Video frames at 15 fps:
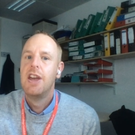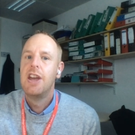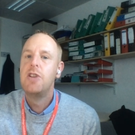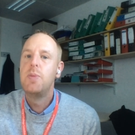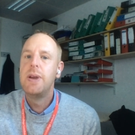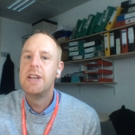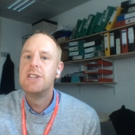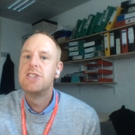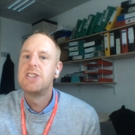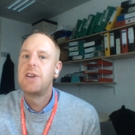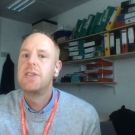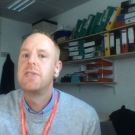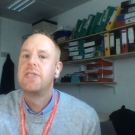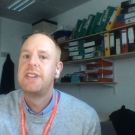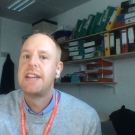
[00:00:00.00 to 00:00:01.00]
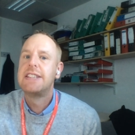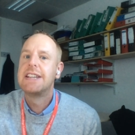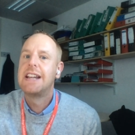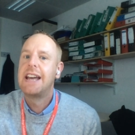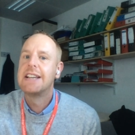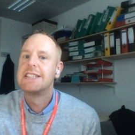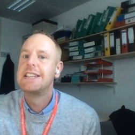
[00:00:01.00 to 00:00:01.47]
If we can show that
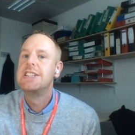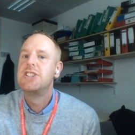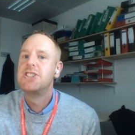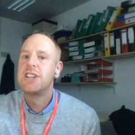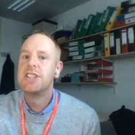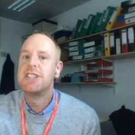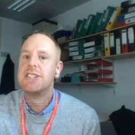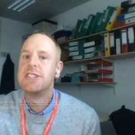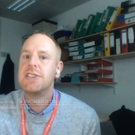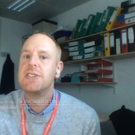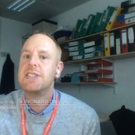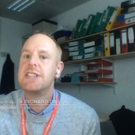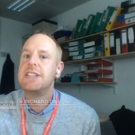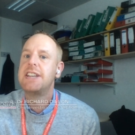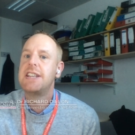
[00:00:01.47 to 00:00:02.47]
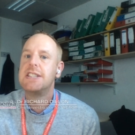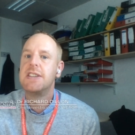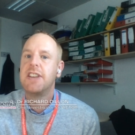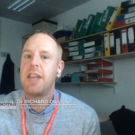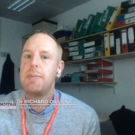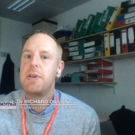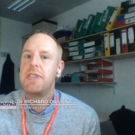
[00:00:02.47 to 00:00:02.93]
venetoclax is just as good as
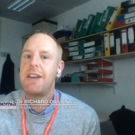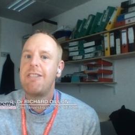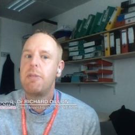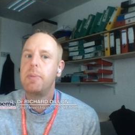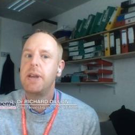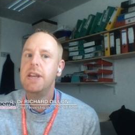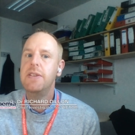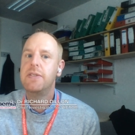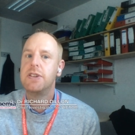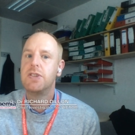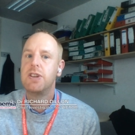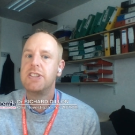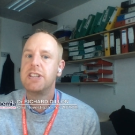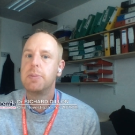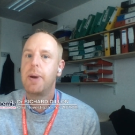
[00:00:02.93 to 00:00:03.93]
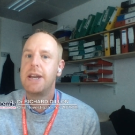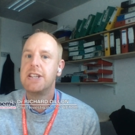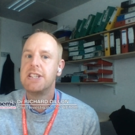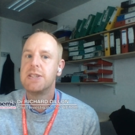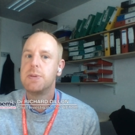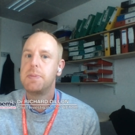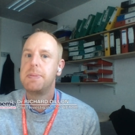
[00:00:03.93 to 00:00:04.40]
intensive chemotherapy for treating
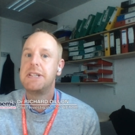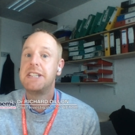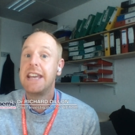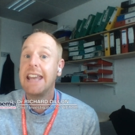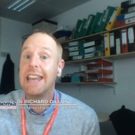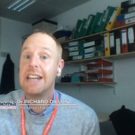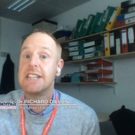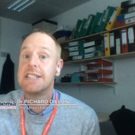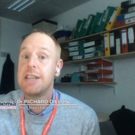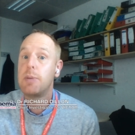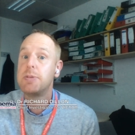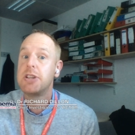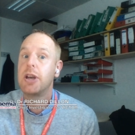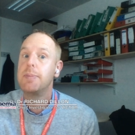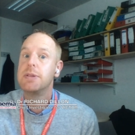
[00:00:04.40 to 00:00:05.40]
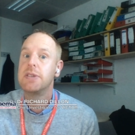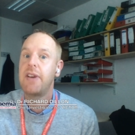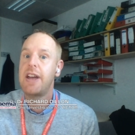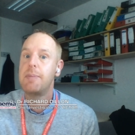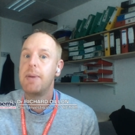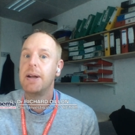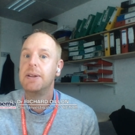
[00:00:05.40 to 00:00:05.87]
patients with particular subtypes of
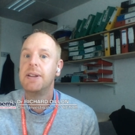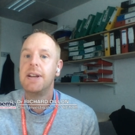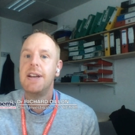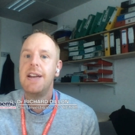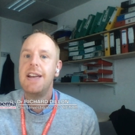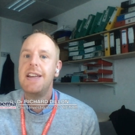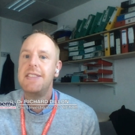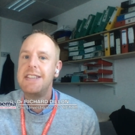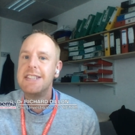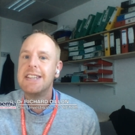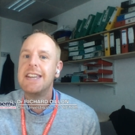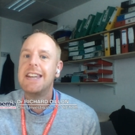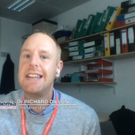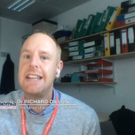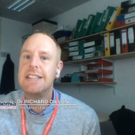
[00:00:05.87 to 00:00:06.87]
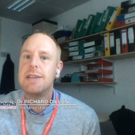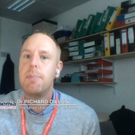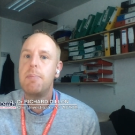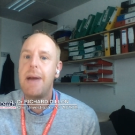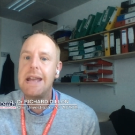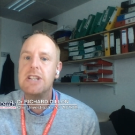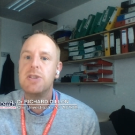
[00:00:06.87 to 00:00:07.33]
AML, this could lead to
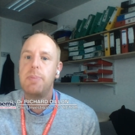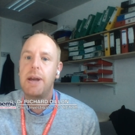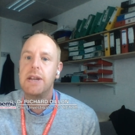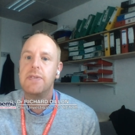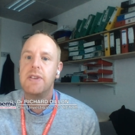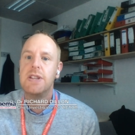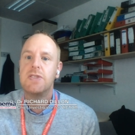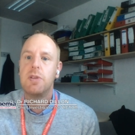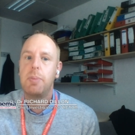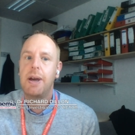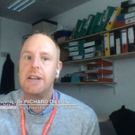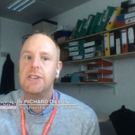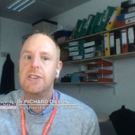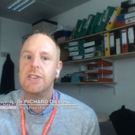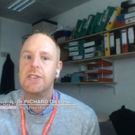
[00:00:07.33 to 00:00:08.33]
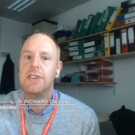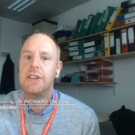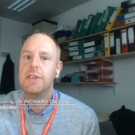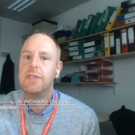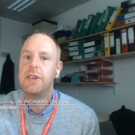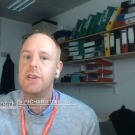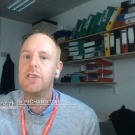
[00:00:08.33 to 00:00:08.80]
major benefits for patients
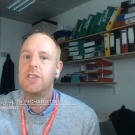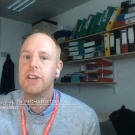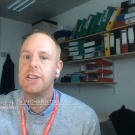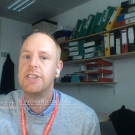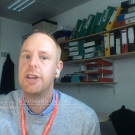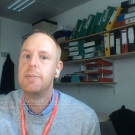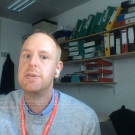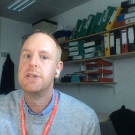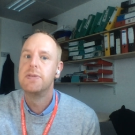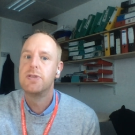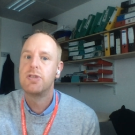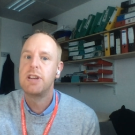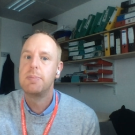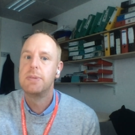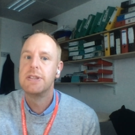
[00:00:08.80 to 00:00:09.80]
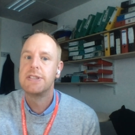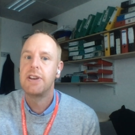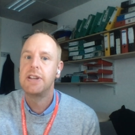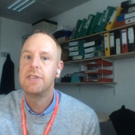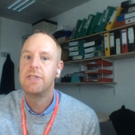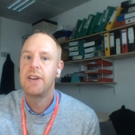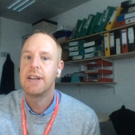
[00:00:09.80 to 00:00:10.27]
in the future in terms of treatment
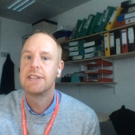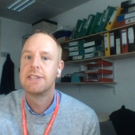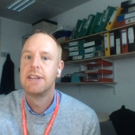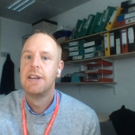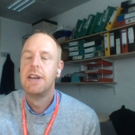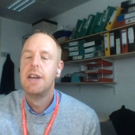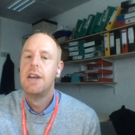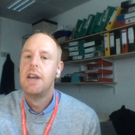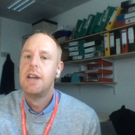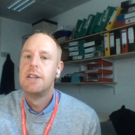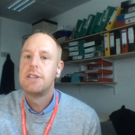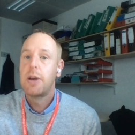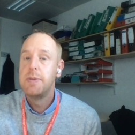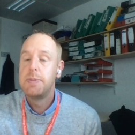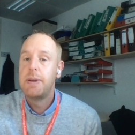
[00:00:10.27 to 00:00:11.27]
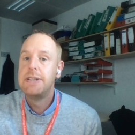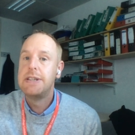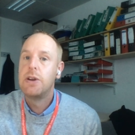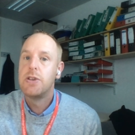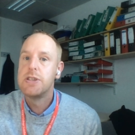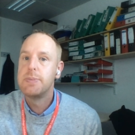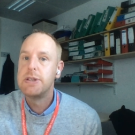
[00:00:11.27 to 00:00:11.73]
side effects, time spent
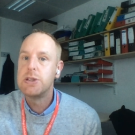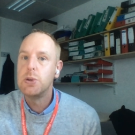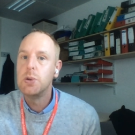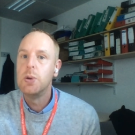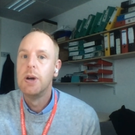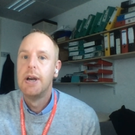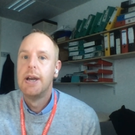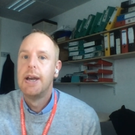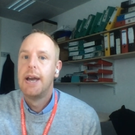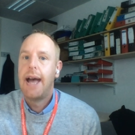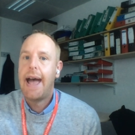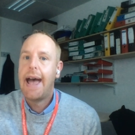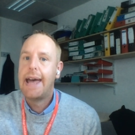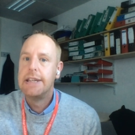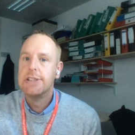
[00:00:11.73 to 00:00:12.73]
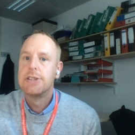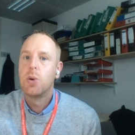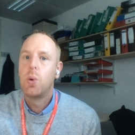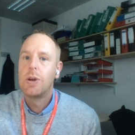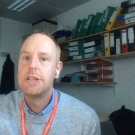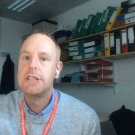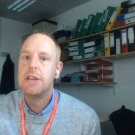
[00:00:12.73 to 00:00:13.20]
in hospital, and
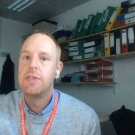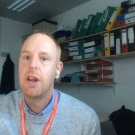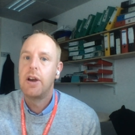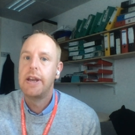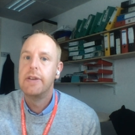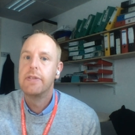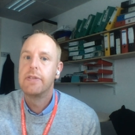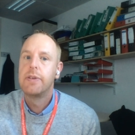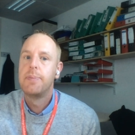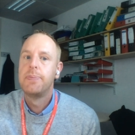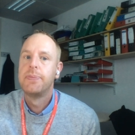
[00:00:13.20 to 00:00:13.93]
quality of life.